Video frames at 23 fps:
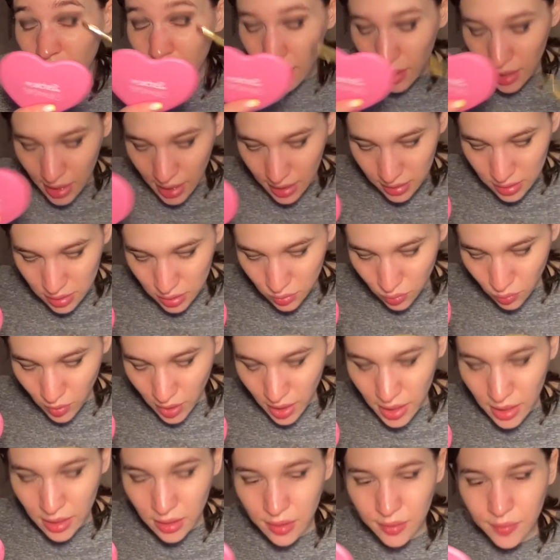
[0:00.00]
It's
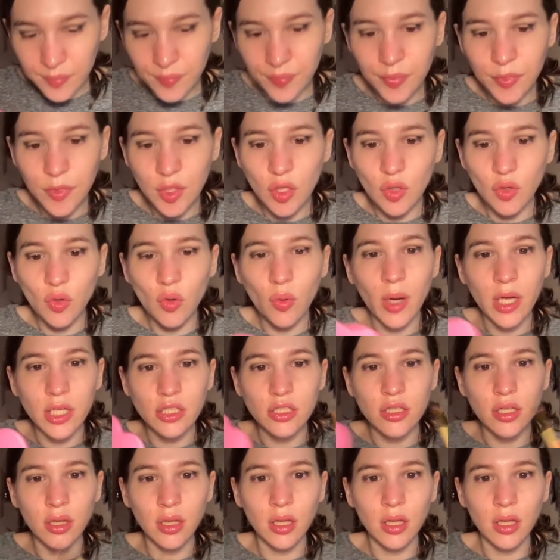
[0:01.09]
when you question